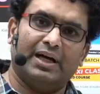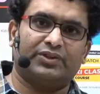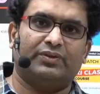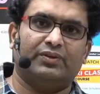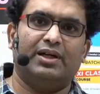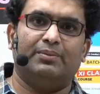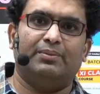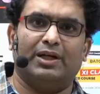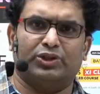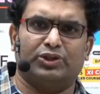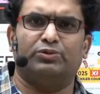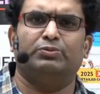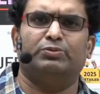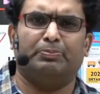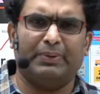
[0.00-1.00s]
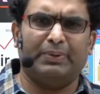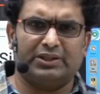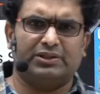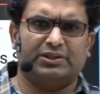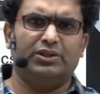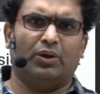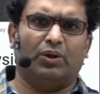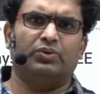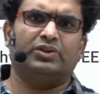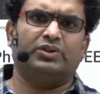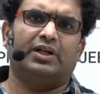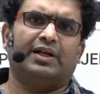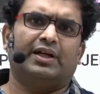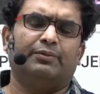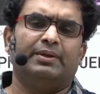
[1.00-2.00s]
1 and batch 2. Best doubts
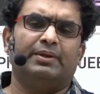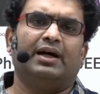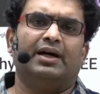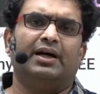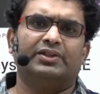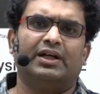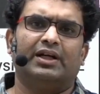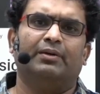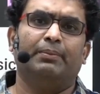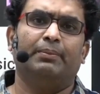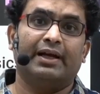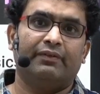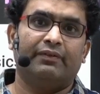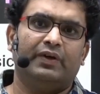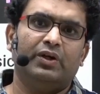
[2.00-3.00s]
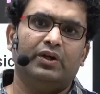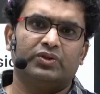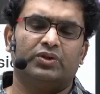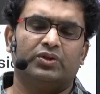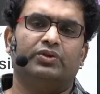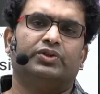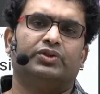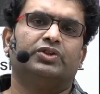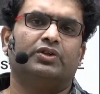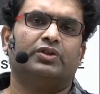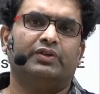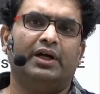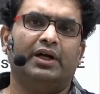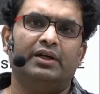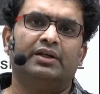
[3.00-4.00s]
that have been asked, I'll make video solutions of
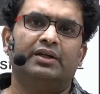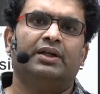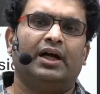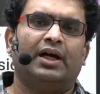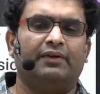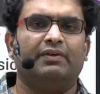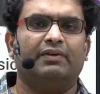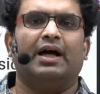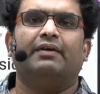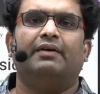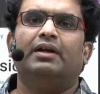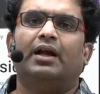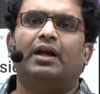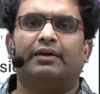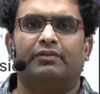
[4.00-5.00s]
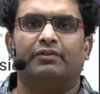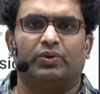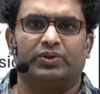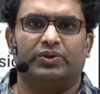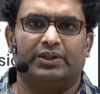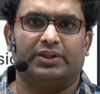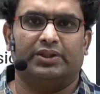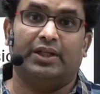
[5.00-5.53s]
that, and we'll have a live doubt session.